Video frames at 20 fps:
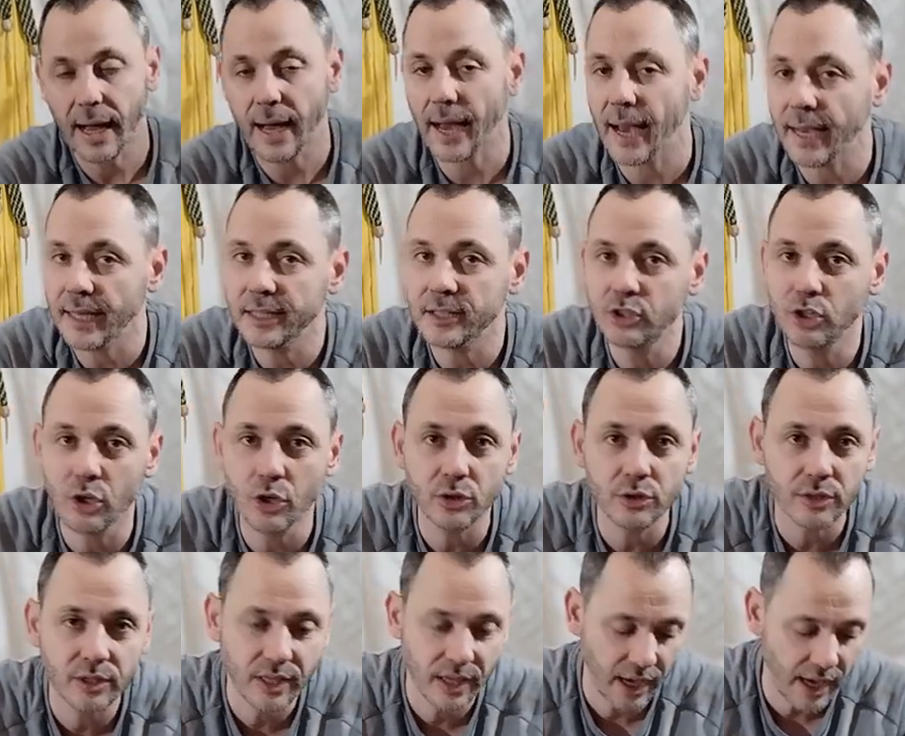I
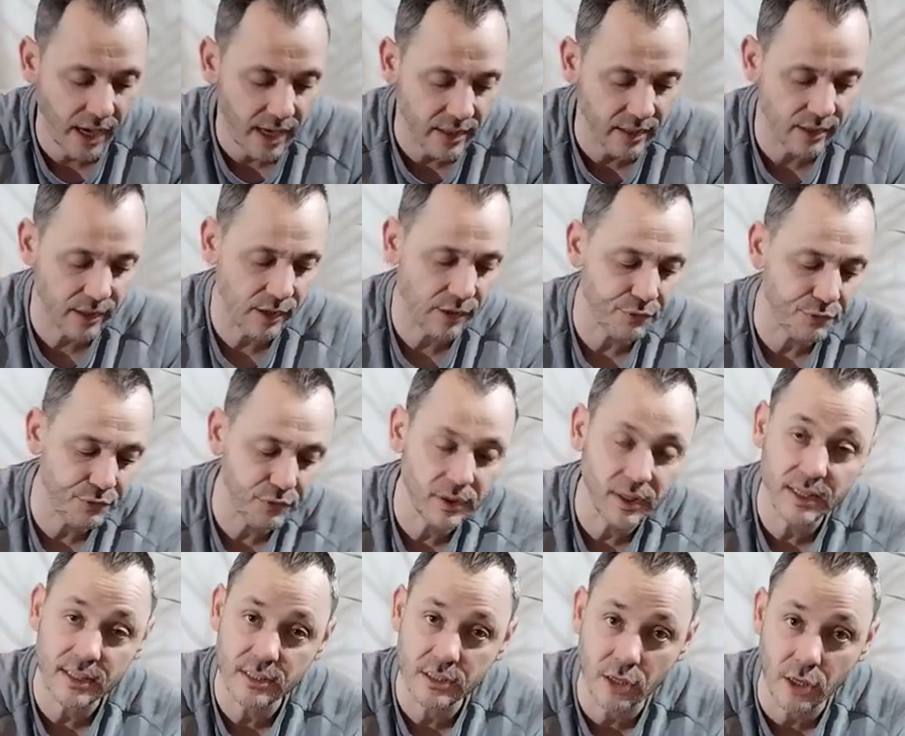don't care if
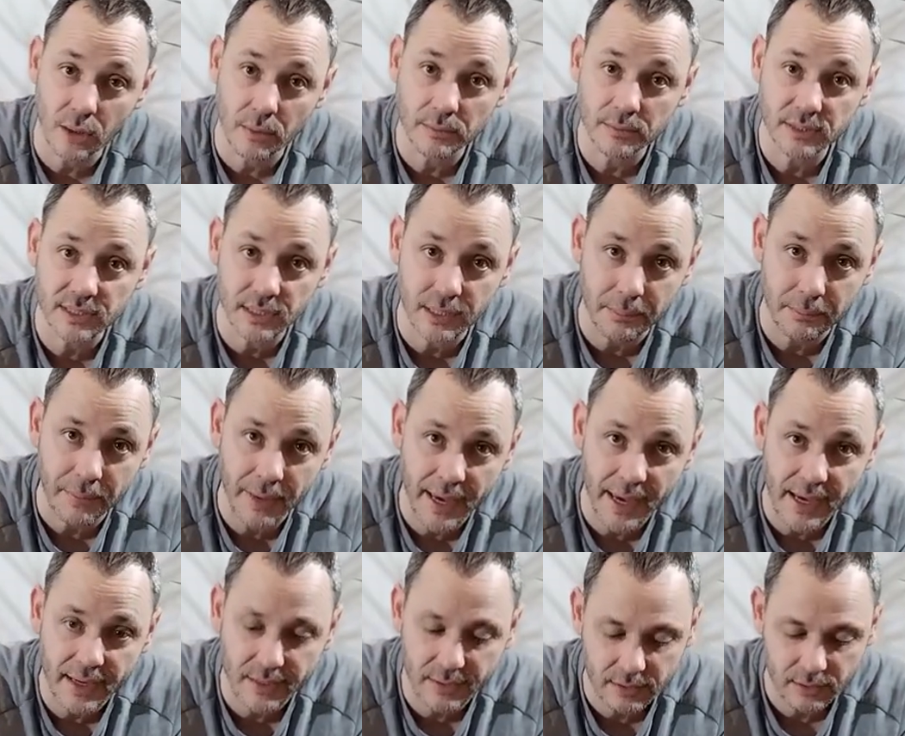this comes in a
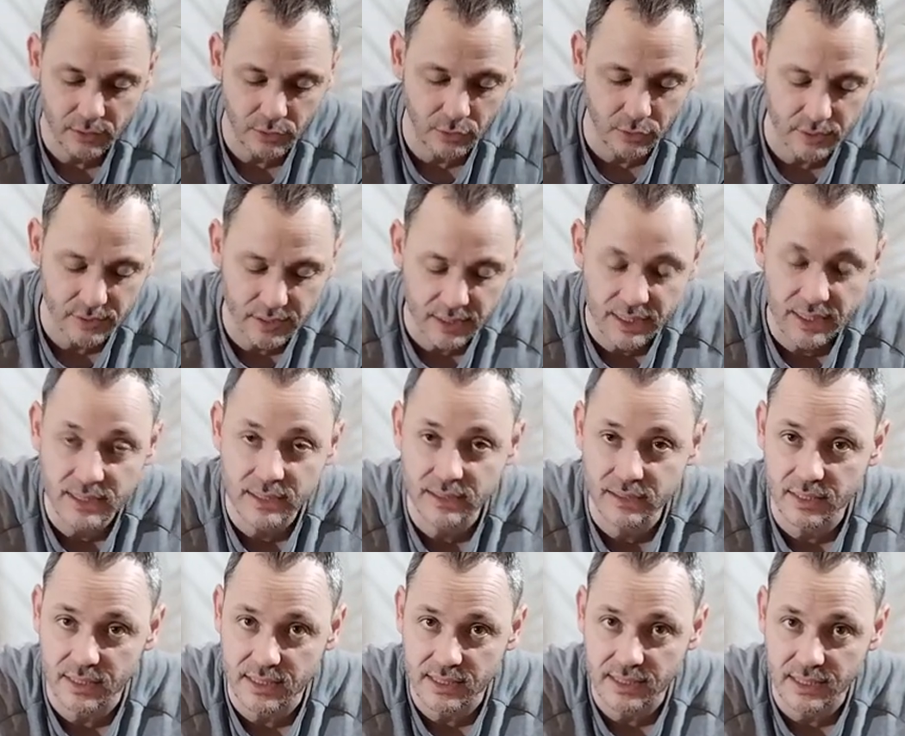bag or
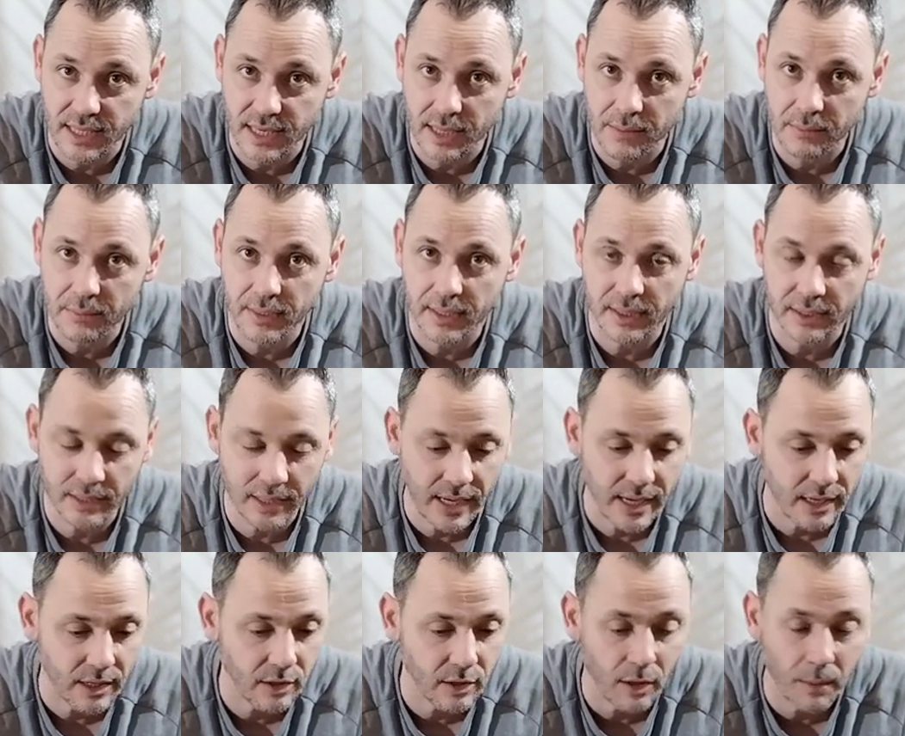this the same, and they
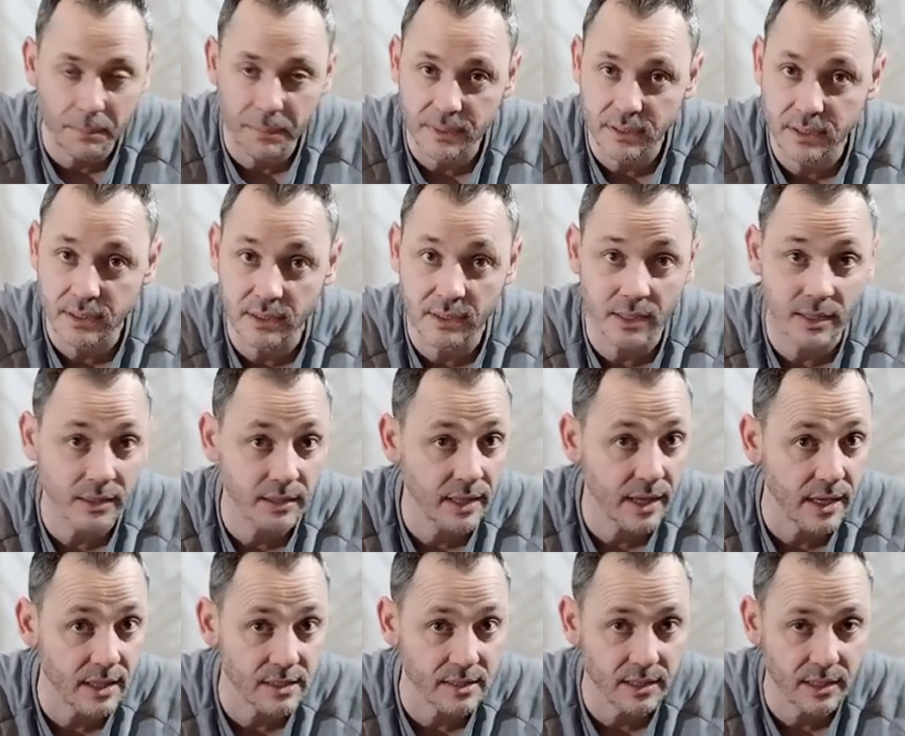are composted and
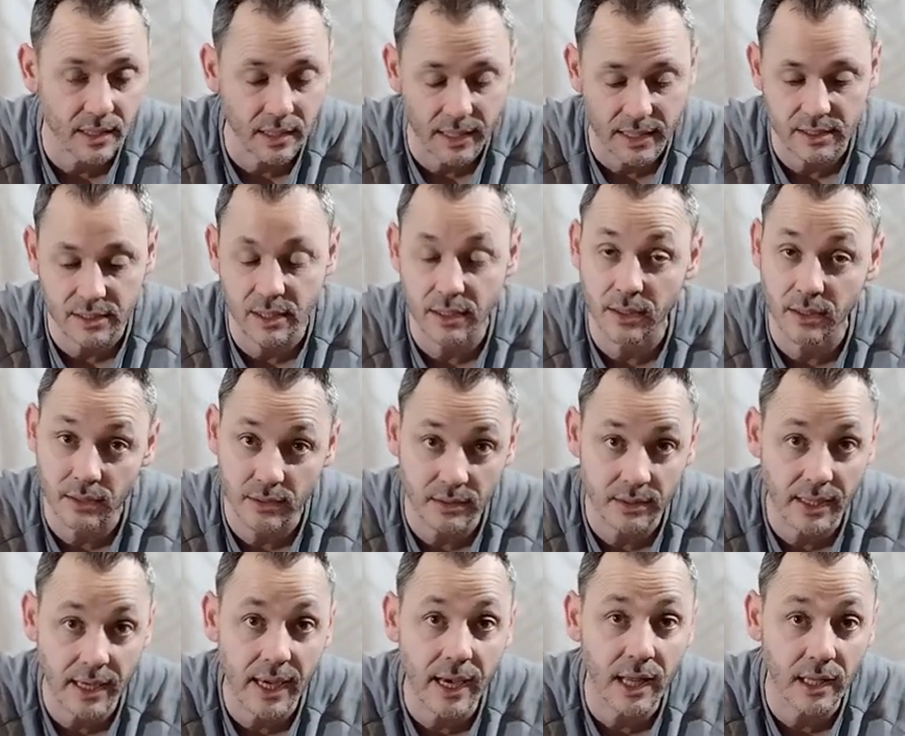they are sterilized.
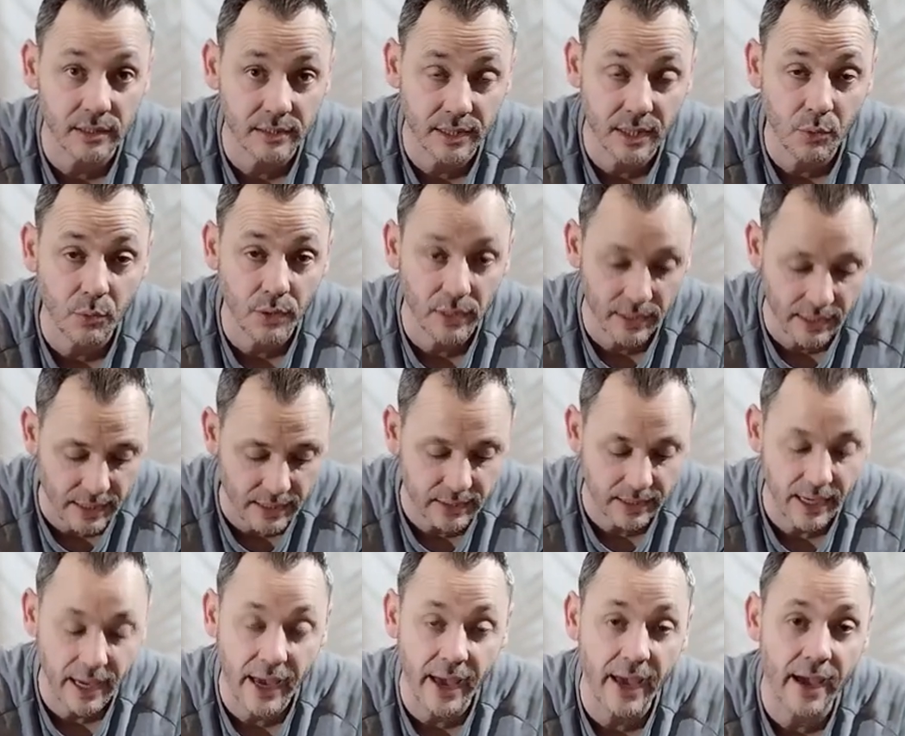They will
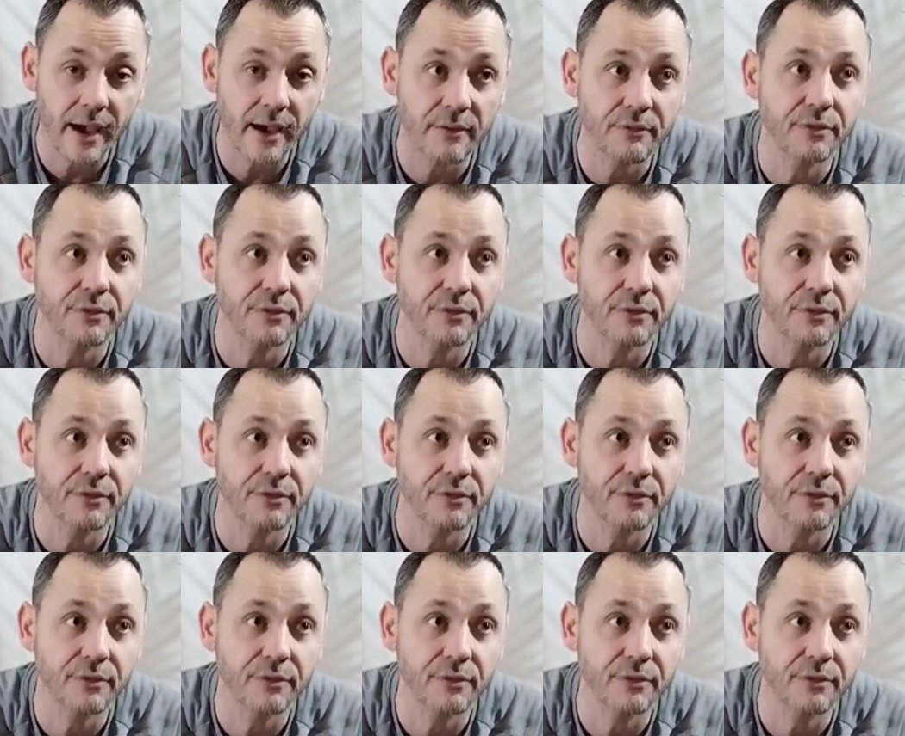not. I